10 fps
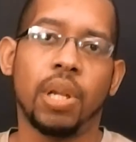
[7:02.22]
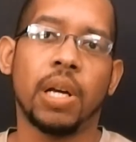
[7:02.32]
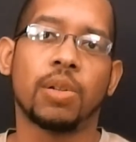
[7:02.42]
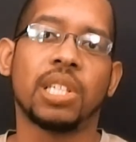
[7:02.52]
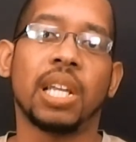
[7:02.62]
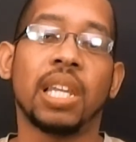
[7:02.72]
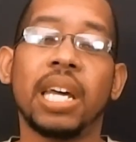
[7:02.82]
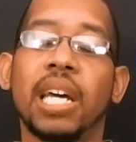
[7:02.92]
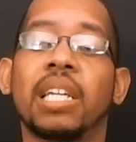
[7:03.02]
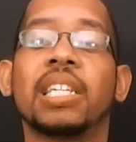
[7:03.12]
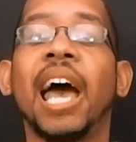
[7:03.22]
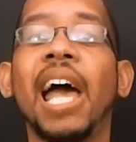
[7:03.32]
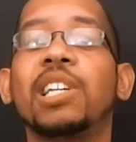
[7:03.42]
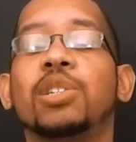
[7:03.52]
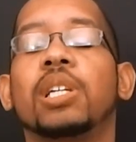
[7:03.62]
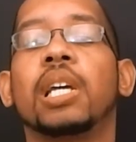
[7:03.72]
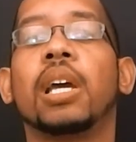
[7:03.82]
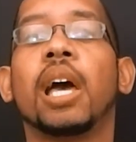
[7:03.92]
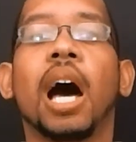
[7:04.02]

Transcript: players in the league, and is actually